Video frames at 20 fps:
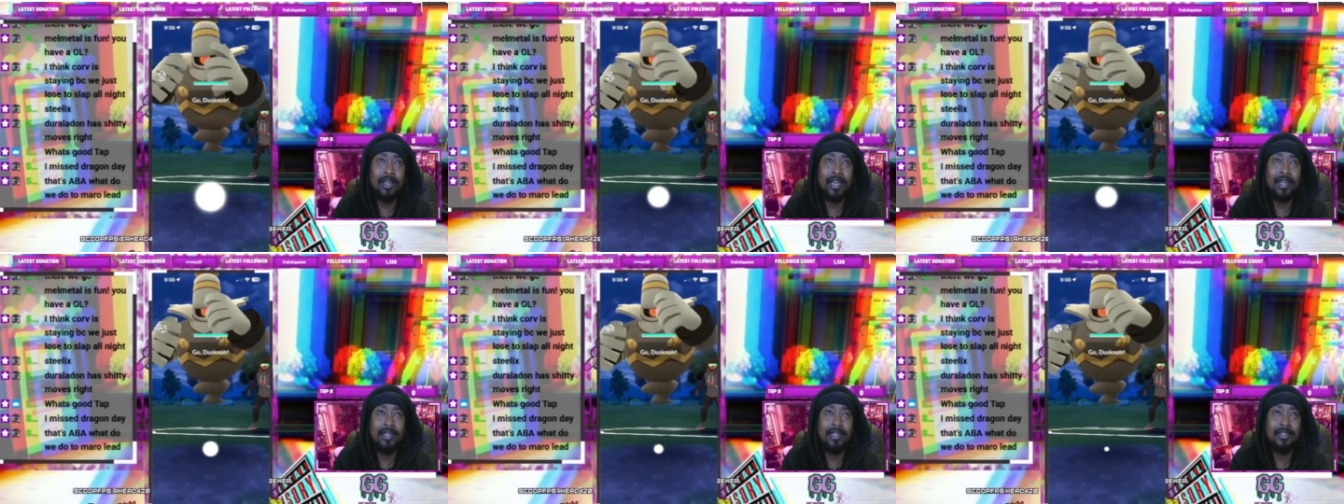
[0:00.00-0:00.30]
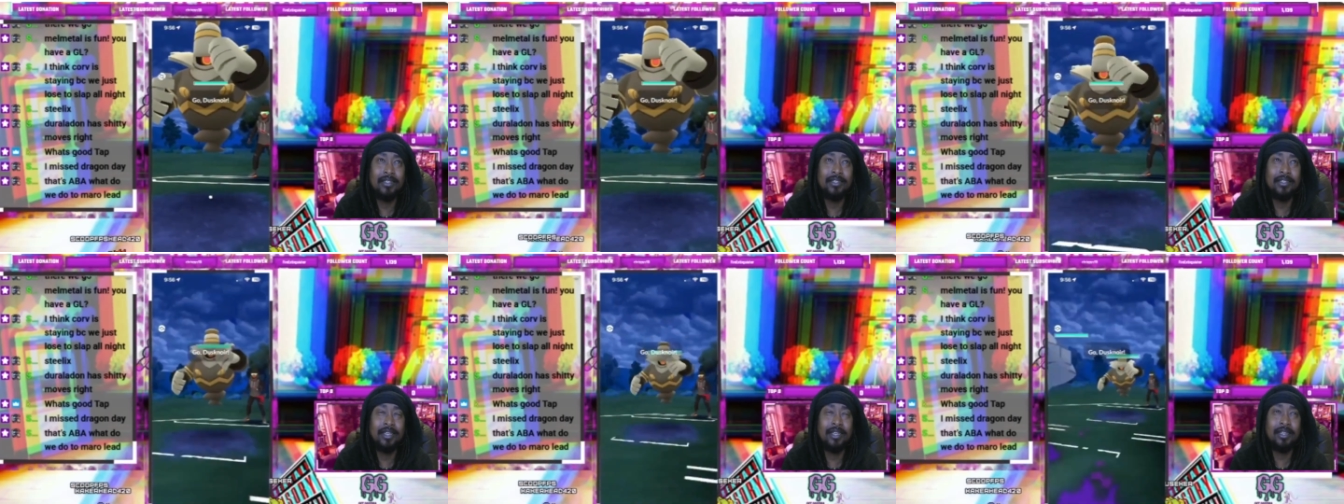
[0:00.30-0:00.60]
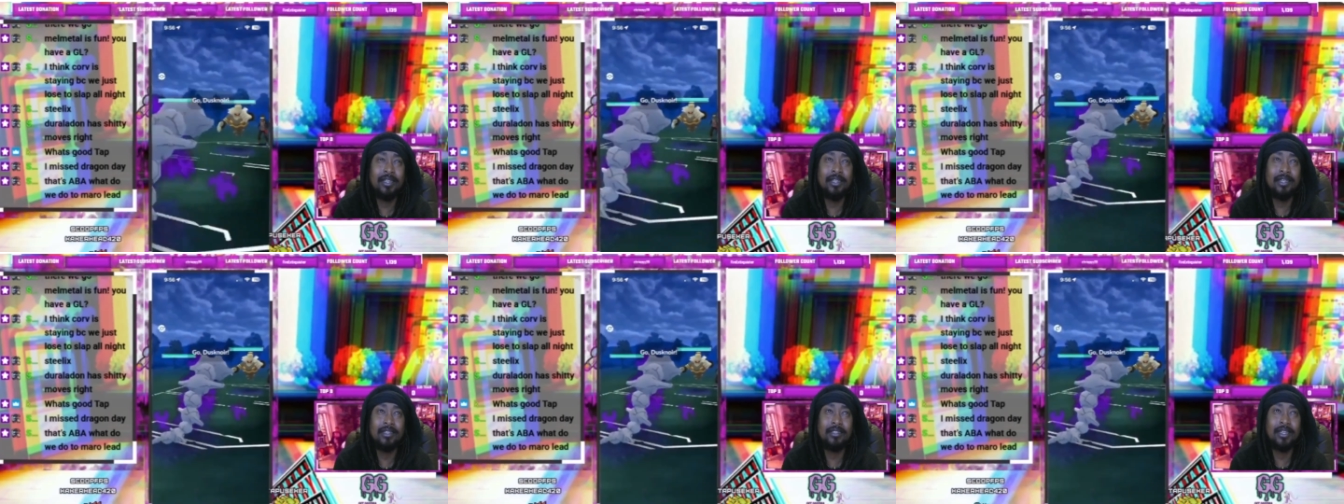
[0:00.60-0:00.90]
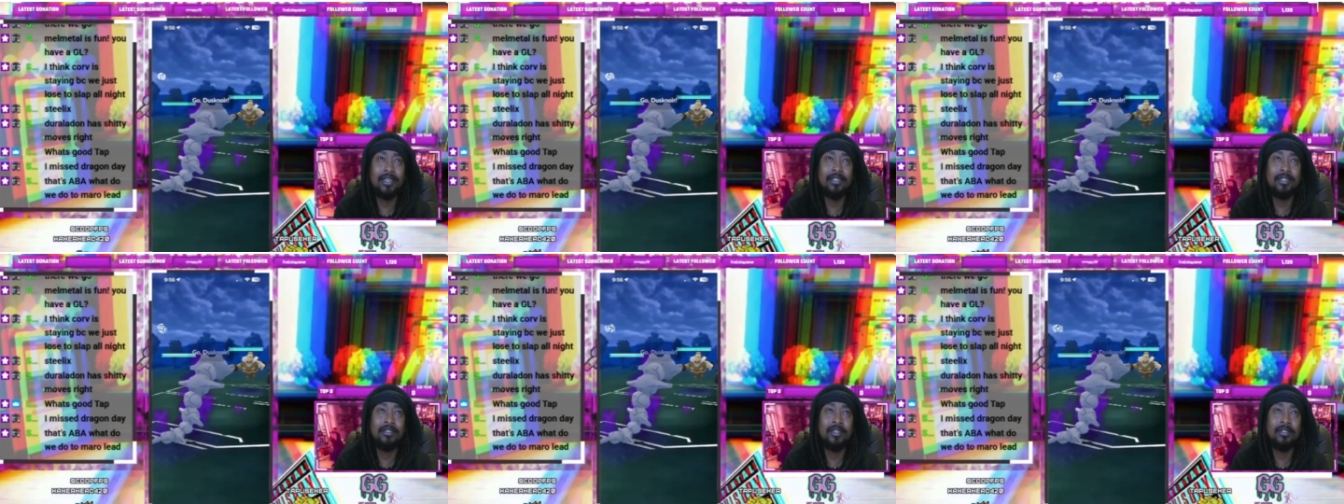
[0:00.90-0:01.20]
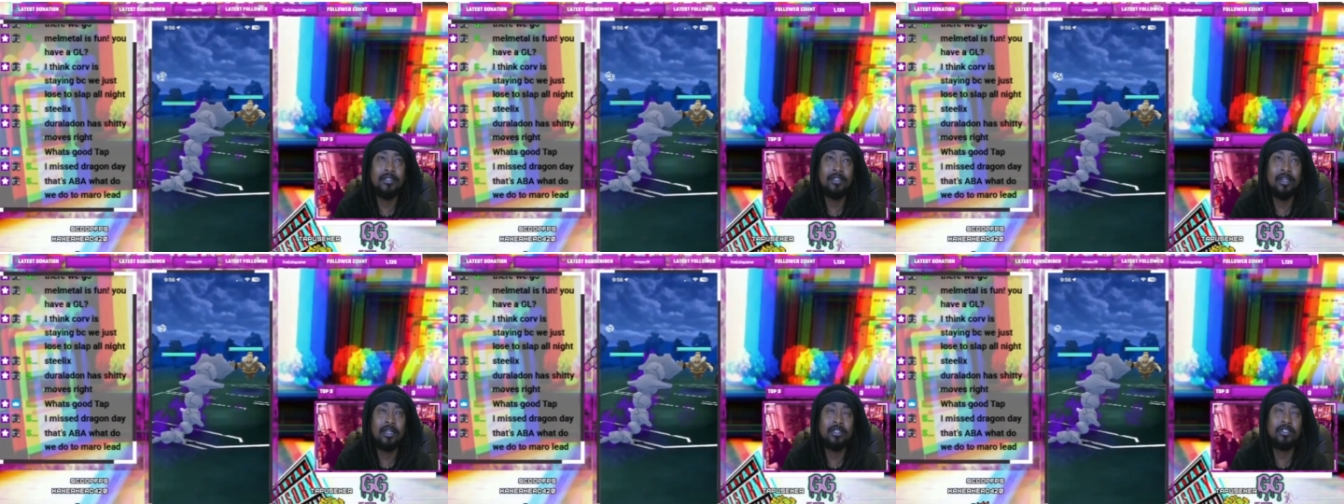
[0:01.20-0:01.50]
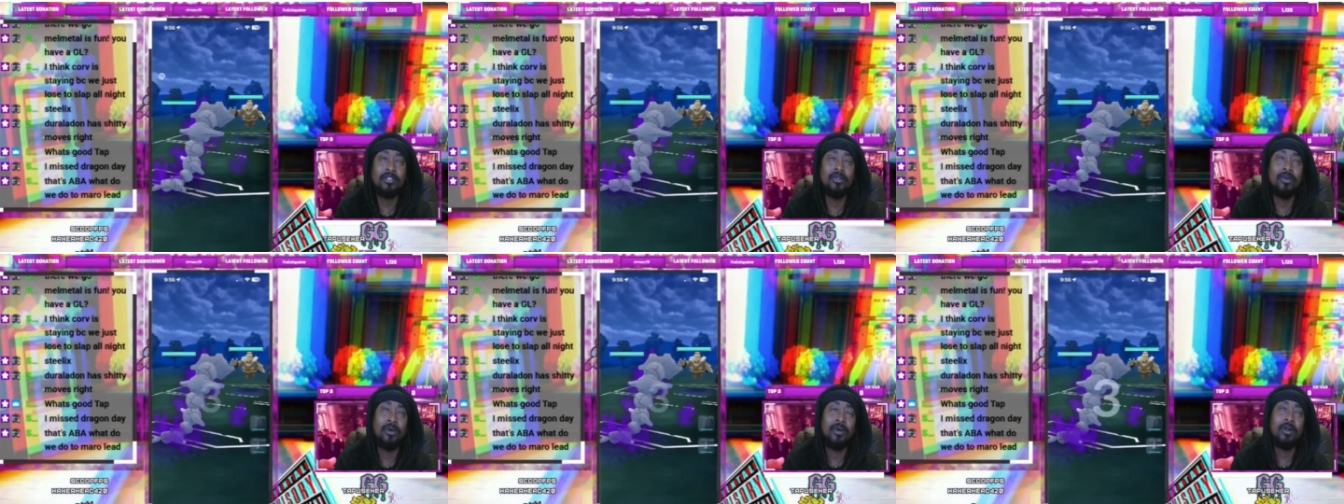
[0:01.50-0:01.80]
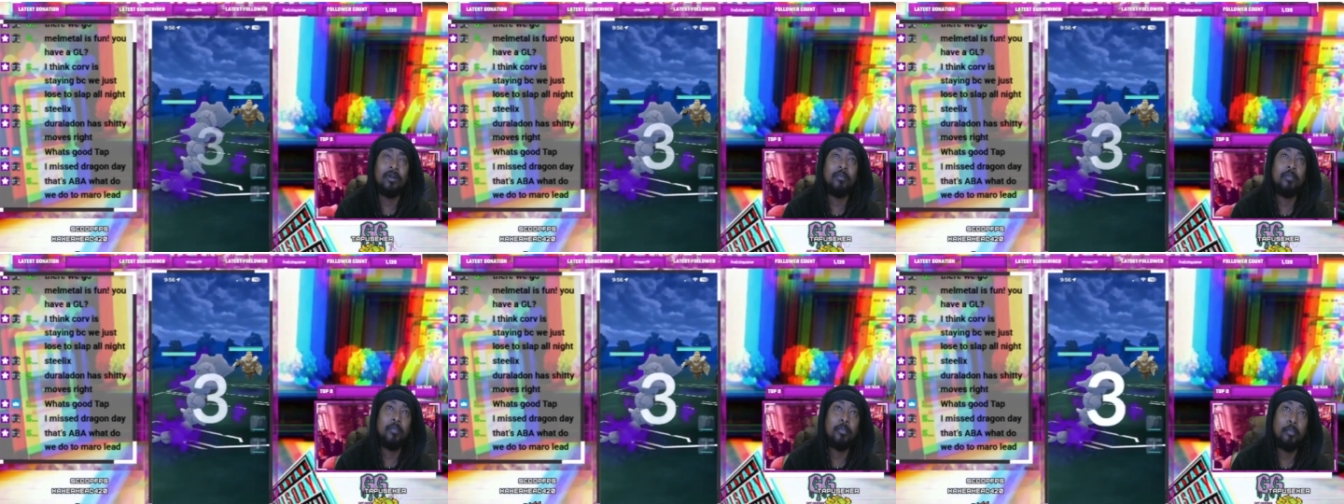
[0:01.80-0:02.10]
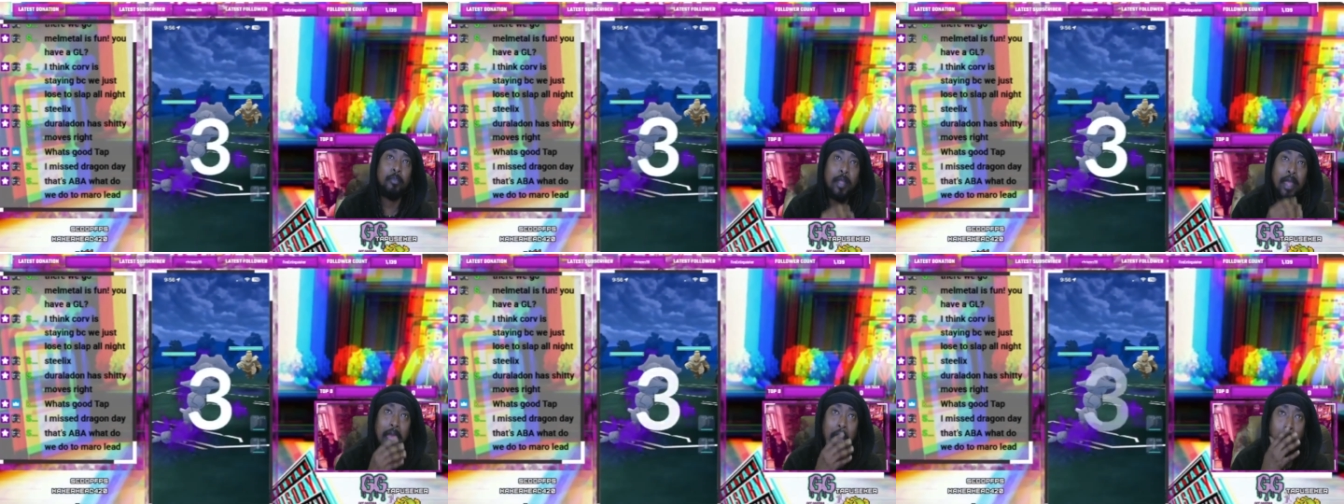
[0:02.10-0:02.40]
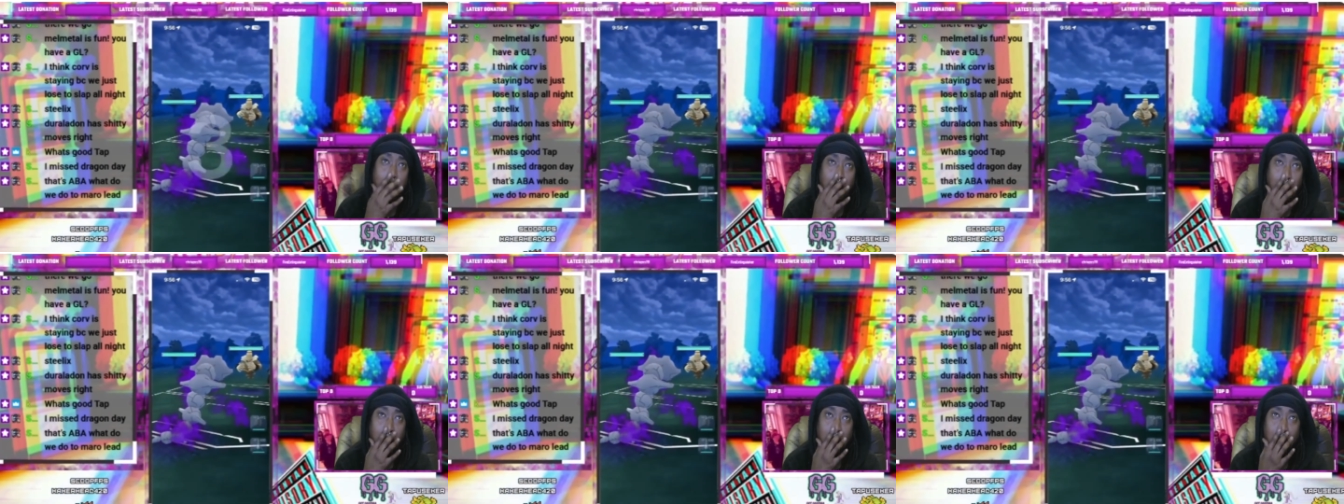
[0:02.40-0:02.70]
and it's Steelix into Dusknorm. Now,